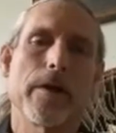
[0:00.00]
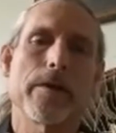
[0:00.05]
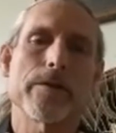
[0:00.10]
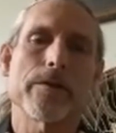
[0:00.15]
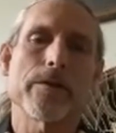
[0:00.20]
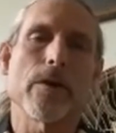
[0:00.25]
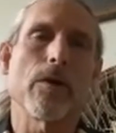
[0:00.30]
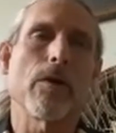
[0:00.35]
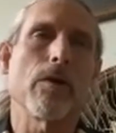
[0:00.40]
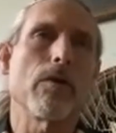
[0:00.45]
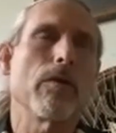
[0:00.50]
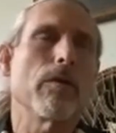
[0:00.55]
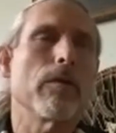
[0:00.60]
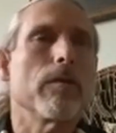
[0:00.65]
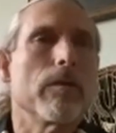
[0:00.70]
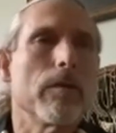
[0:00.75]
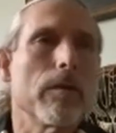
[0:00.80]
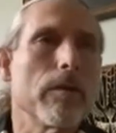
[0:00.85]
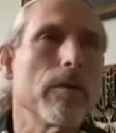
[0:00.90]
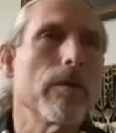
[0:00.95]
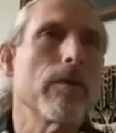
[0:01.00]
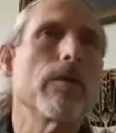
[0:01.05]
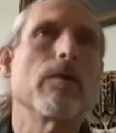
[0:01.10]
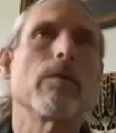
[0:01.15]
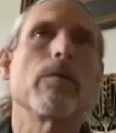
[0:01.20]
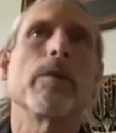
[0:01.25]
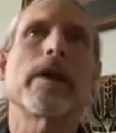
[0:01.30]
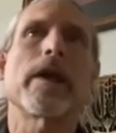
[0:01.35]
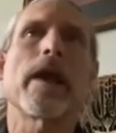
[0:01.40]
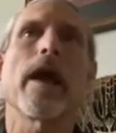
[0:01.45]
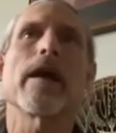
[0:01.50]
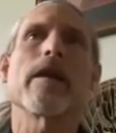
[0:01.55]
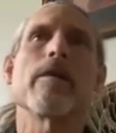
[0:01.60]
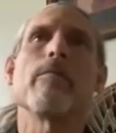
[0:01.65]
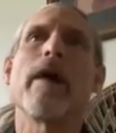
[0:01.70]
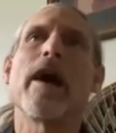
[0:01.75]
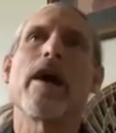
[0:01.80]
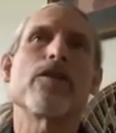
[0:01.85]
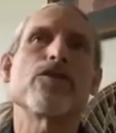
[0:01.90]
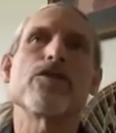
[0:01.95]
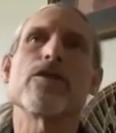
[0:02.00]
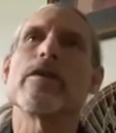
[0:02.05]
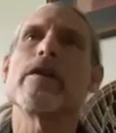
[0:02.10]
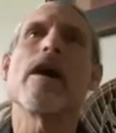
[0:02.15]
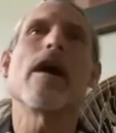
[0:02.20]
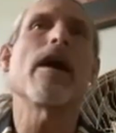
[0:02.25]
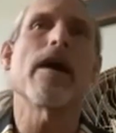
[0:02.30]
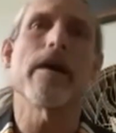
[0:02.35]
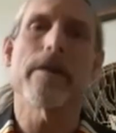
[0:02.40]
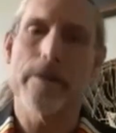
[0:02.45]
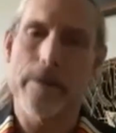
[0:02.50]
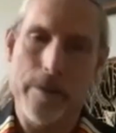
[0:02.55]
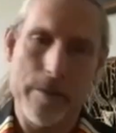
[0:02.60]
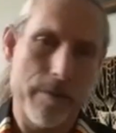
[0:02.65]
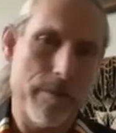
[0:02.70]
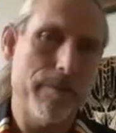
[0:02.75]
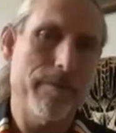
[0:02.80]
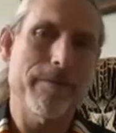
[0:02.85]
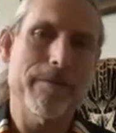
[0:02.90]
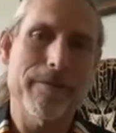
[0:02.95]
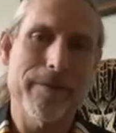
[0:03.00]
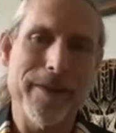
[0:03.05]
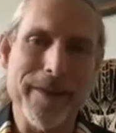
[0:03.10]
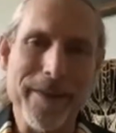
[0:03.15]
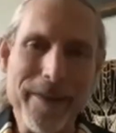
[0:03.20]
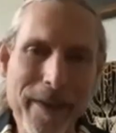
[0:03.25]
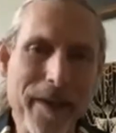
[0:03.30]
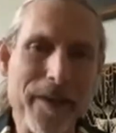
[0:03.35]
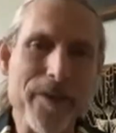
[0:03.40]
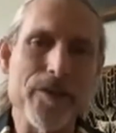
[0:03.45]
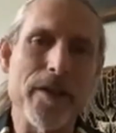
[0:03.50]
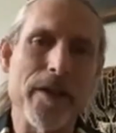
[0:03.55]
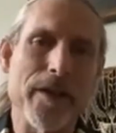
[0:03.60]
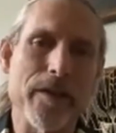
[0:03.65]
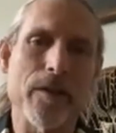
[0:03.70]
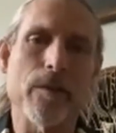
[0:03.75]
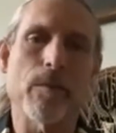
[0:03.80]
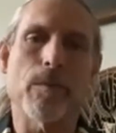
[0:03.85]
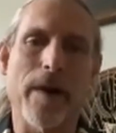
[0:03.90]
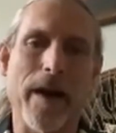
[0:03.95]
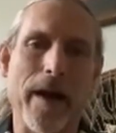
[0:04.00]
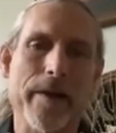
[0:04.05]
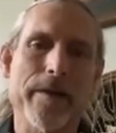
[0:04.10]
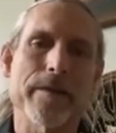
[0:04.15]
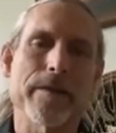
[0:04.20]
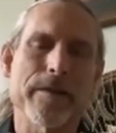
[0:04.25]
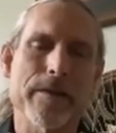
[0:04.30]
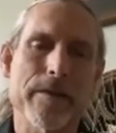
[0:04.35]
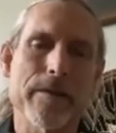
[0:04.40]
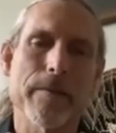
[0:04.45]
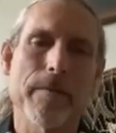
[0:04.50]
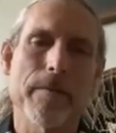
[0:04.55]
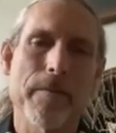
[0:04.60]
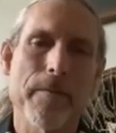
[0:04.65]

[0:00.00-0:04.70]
So we can't imagine not engaging in the practice.